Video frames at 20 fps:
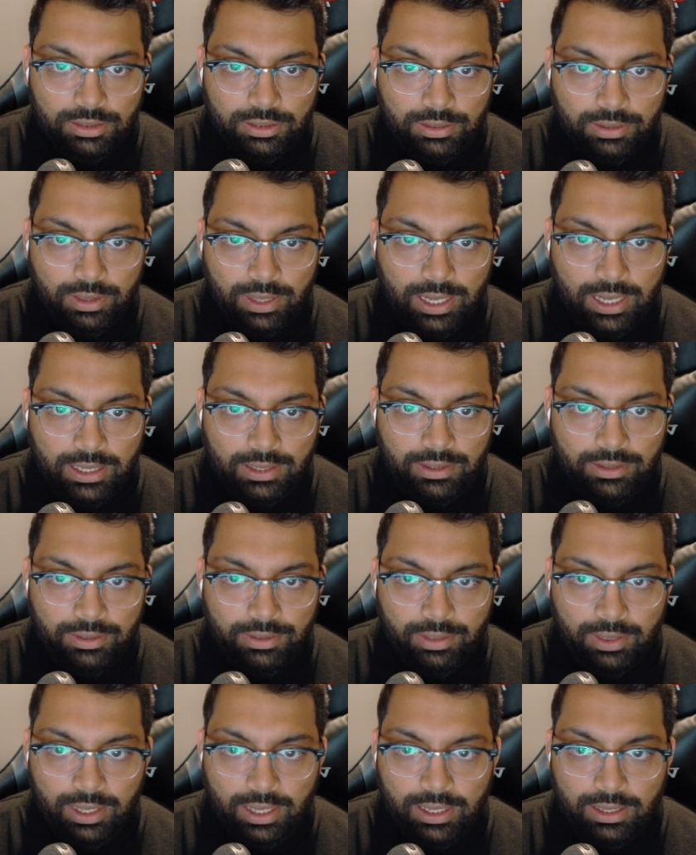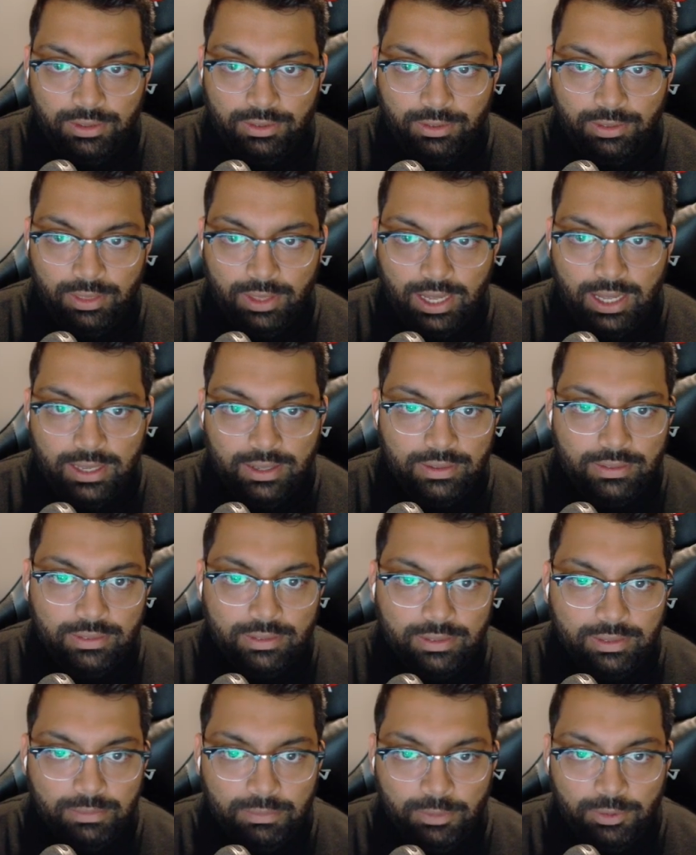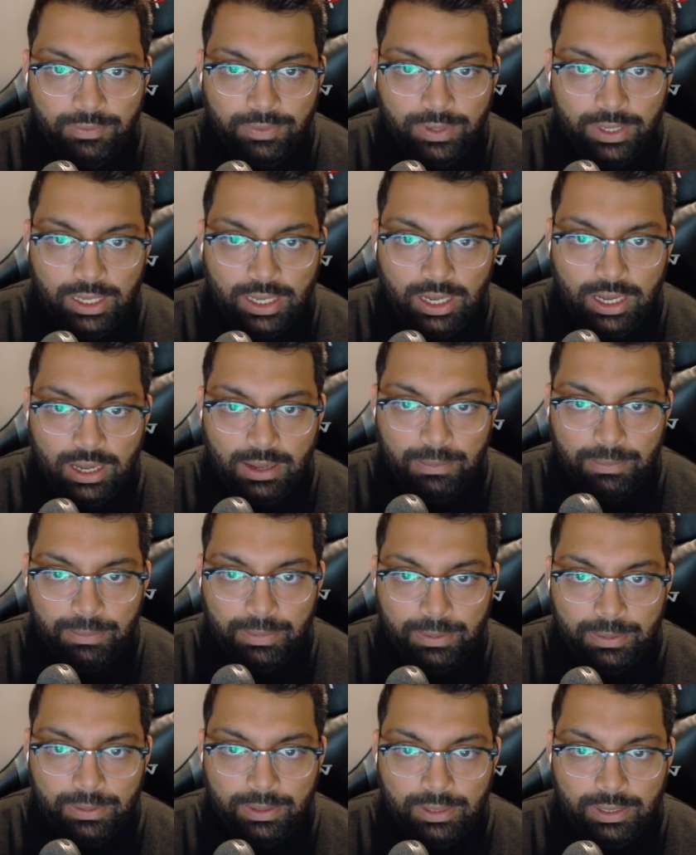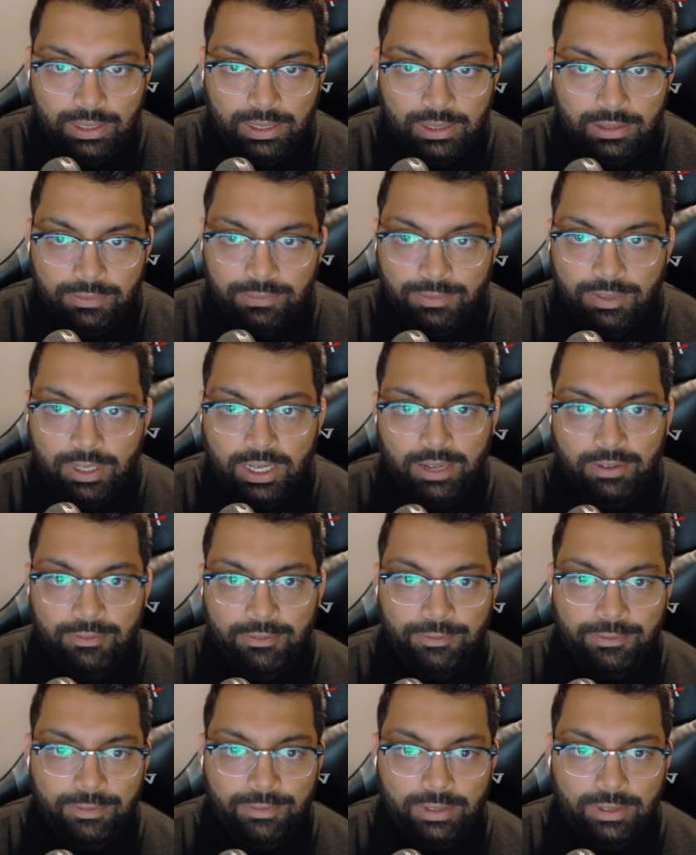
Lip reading: Do that, do that, do that. Move it up 5.